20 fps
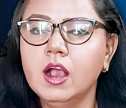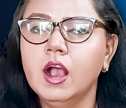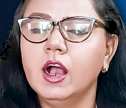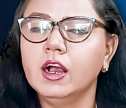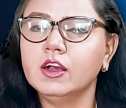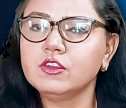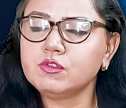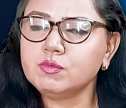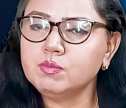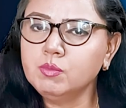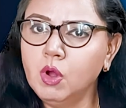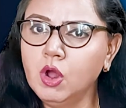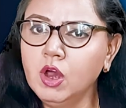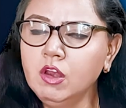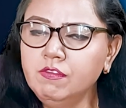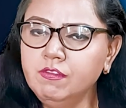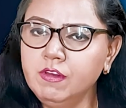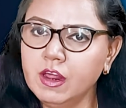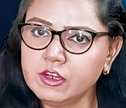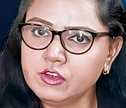a small
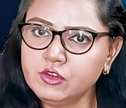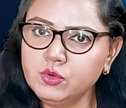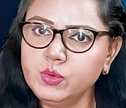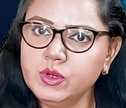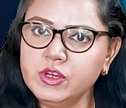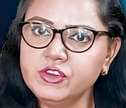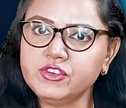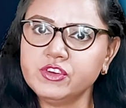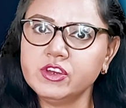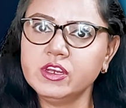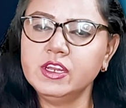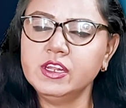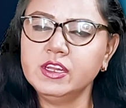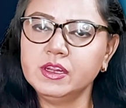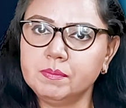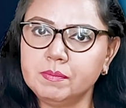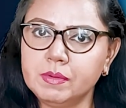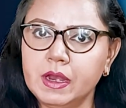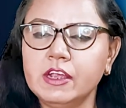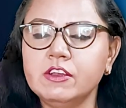fluctuation in the
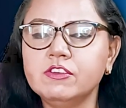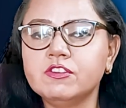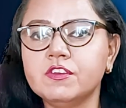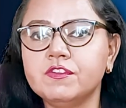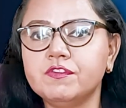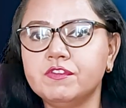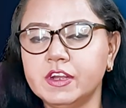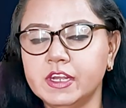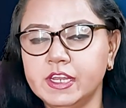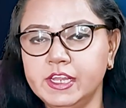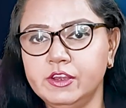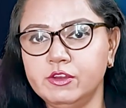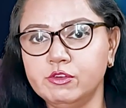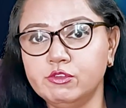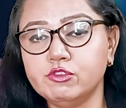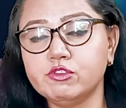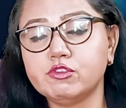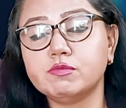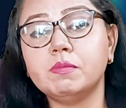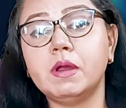price of
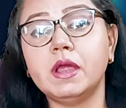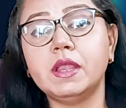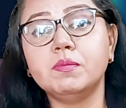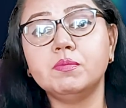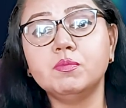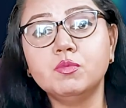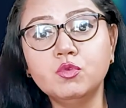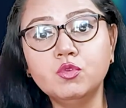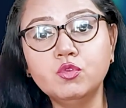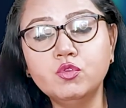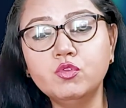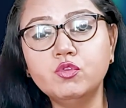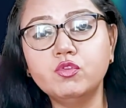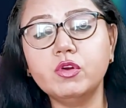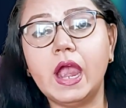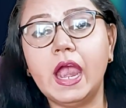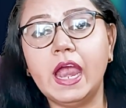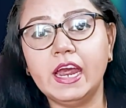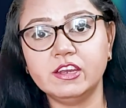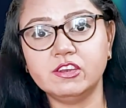potatoes might move
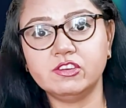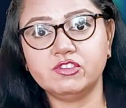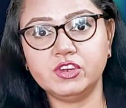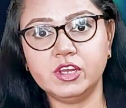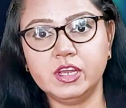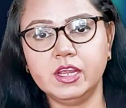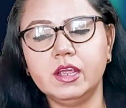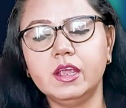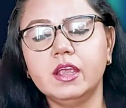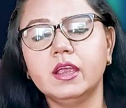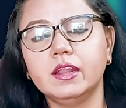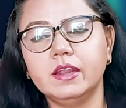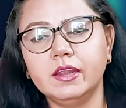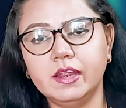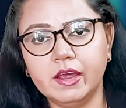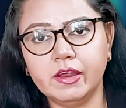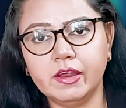and shake their